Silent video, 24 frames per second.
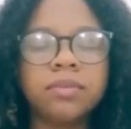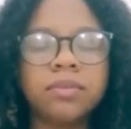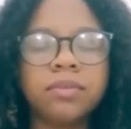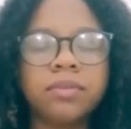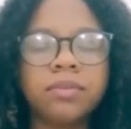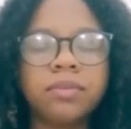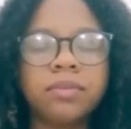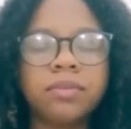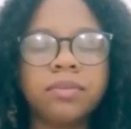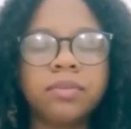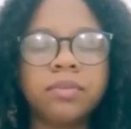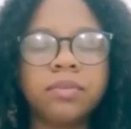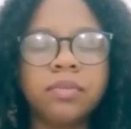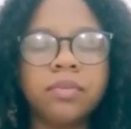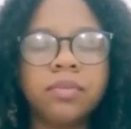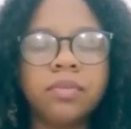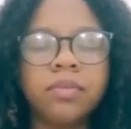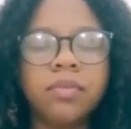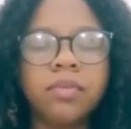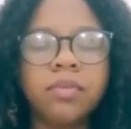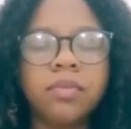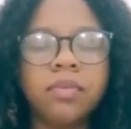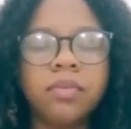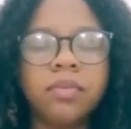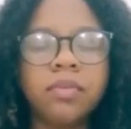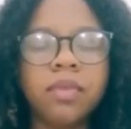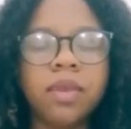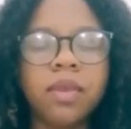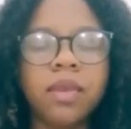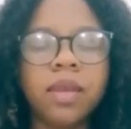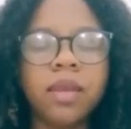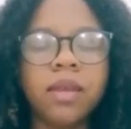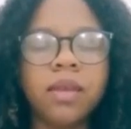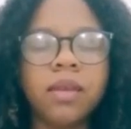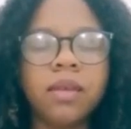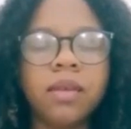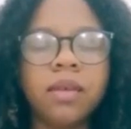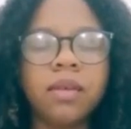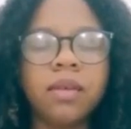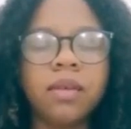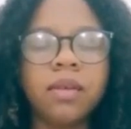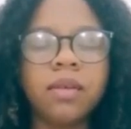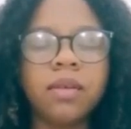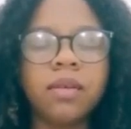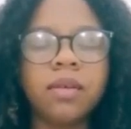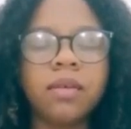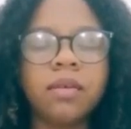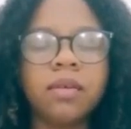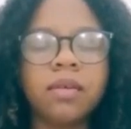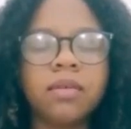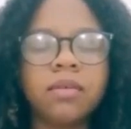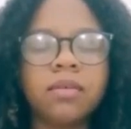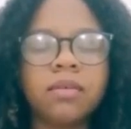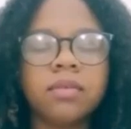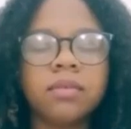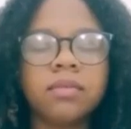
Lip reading: Nobody speaks.